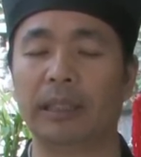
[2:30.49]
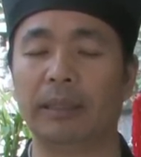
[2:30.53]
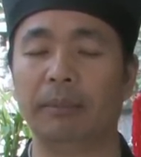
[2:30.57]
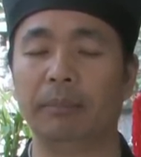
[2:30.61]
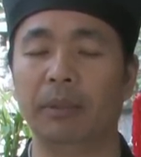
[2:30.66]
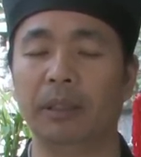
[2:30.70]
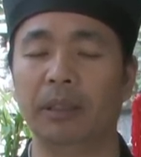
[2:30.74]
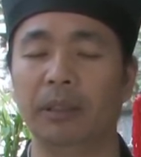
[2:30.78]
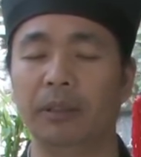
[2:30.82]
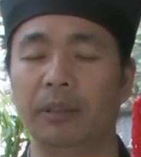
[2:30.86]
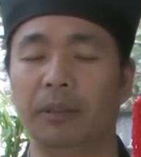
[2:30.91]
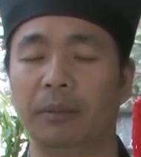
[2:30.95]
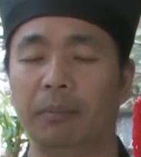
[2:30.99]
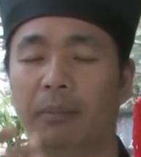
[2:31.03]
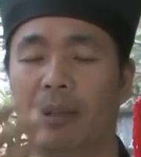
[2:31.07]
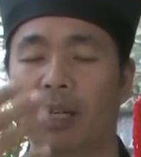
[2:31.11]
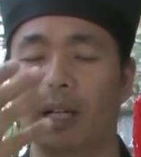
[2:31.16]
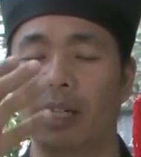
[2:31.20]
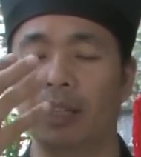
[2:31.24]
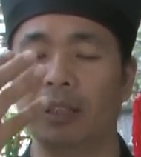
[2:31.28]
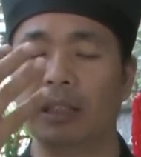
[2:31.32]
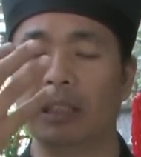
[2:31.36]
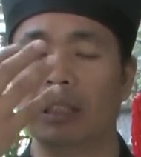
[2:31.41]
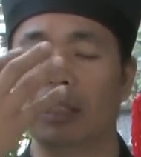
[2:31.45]
that means your
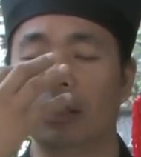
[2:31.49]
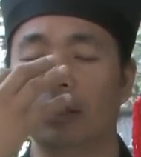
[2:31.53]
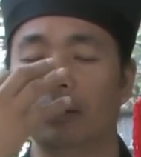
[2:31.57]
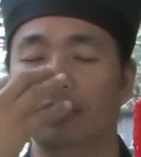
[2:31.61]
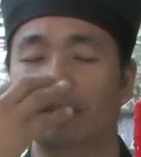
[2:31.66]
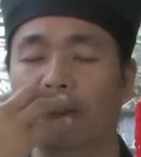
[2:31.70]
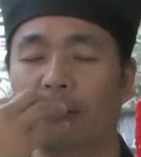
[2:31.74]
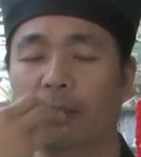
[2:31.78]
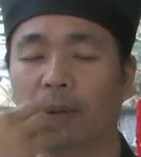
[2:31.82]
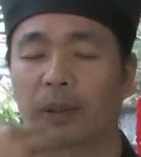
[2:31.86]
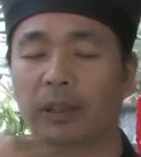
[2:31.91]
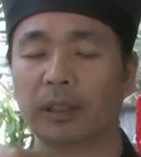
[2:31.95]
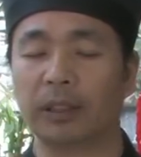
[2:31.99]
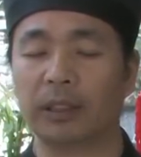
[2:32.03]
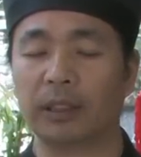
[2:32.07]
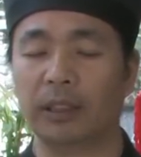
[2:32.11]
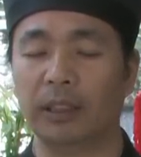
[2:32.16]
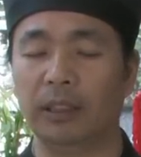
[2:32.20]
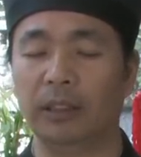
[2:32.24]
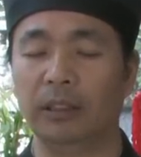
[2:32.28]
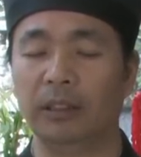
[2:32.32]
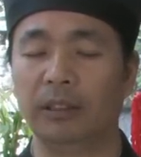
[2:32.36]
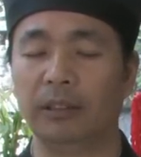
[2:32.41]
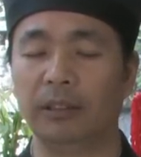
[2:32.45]
mind focus
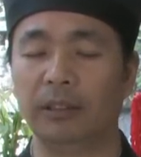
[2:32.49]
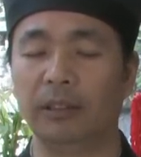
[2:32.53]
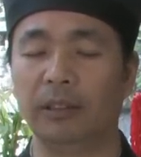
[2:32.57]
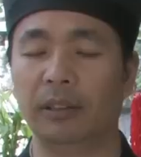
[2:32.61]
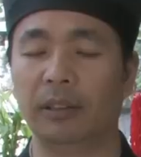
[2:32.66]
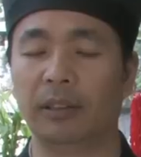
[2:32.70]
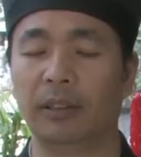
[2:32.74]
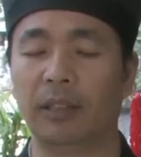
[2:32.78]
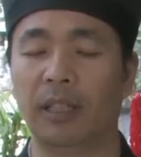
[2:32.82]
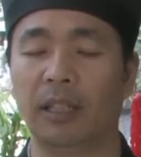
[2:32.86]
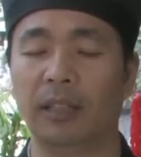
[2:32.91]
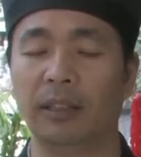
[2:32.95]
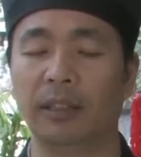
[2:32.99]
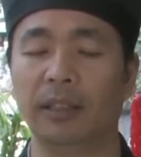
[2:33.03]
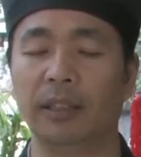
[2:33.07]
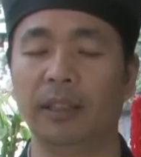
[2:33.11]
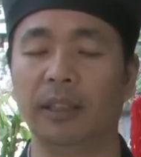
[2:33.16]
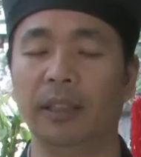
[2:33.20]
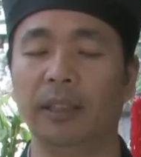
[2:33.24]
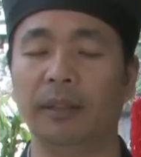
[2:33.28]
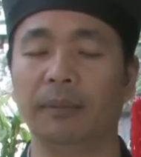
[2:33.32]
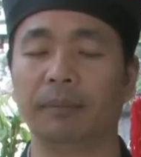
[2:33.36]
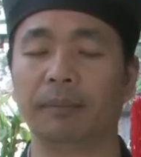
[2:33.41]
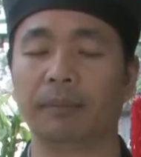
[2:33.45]
into your
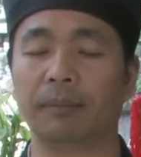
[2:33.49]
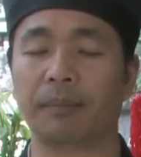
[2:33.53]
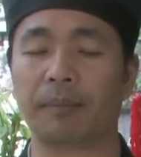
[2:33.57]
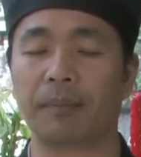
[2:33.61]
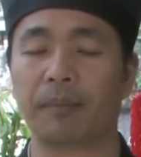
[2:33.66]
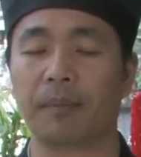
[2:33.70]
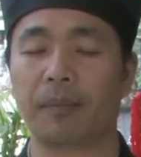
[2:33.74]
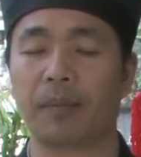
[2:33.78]
Dantian.